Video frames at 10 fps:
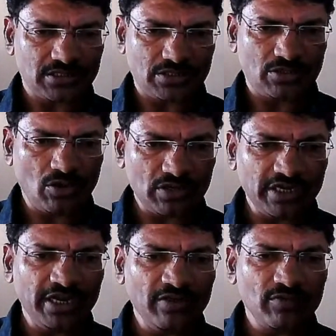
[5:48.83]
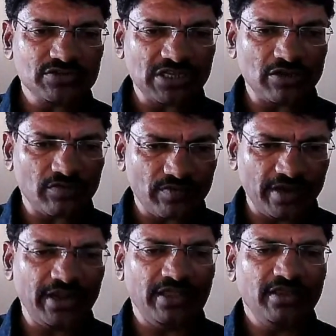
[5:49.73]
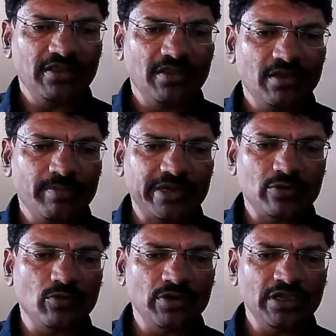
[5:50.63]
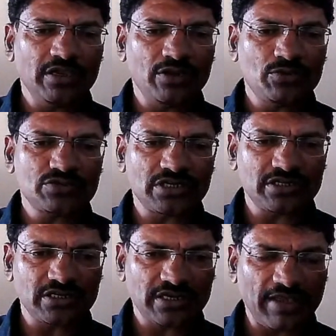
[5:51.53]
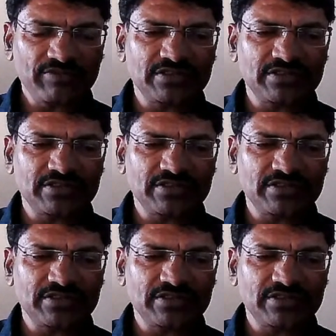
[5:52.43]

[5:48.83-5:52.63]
not reading for sake of reading, but going into certain depth